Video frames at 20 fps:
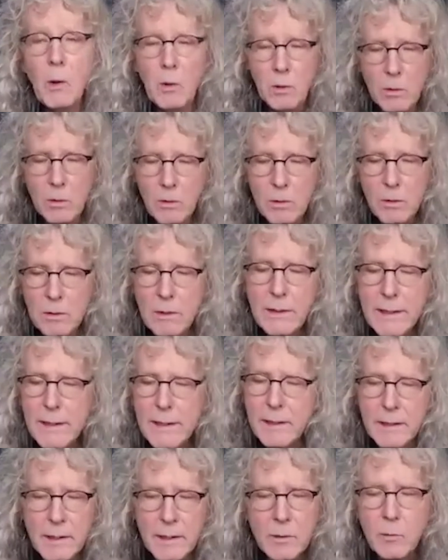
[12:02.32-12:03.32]
let
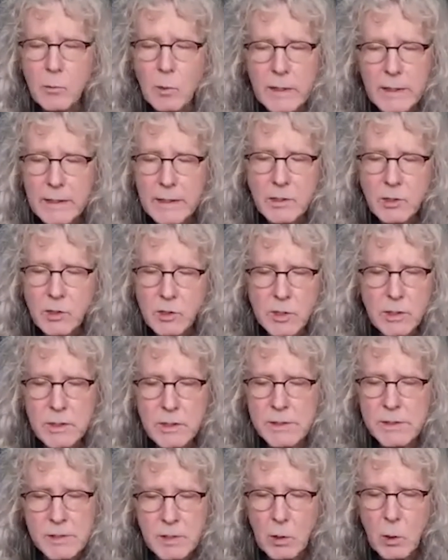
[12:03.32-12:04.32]
it rain
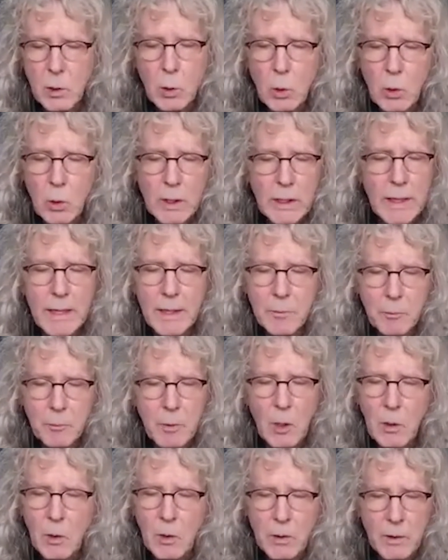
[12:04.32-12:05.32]
just a whole lot
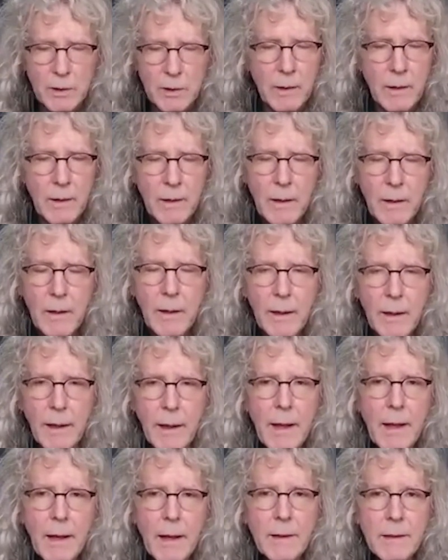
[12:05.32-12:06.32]
more, and
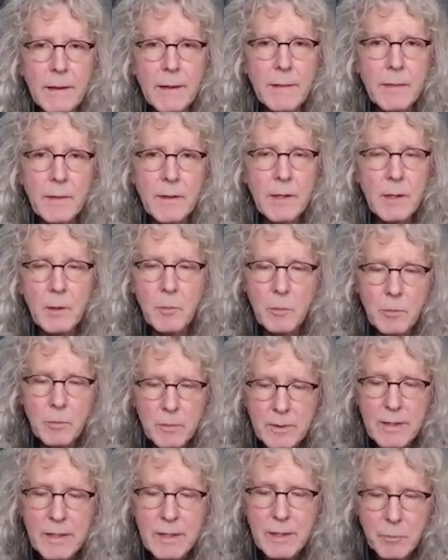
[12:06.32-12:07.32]
I get them
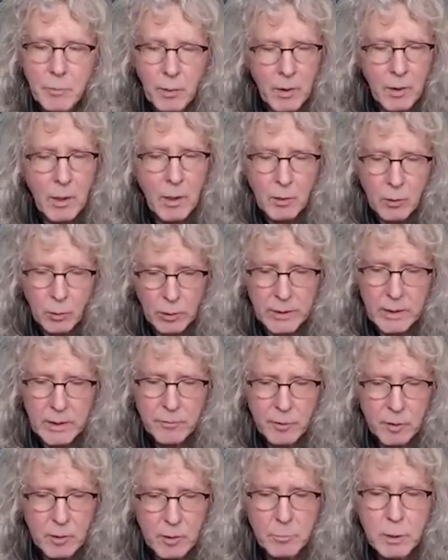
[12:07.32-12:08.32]
deep
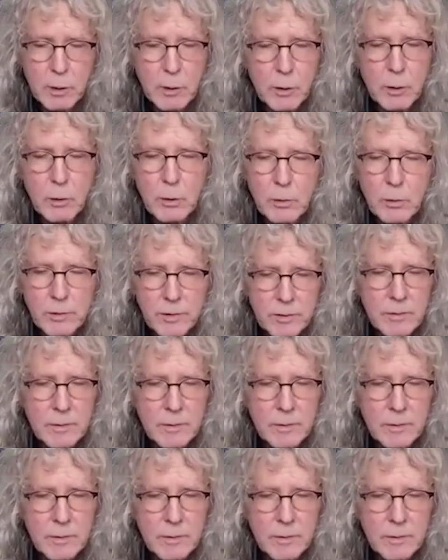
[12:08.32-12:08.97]
river blues.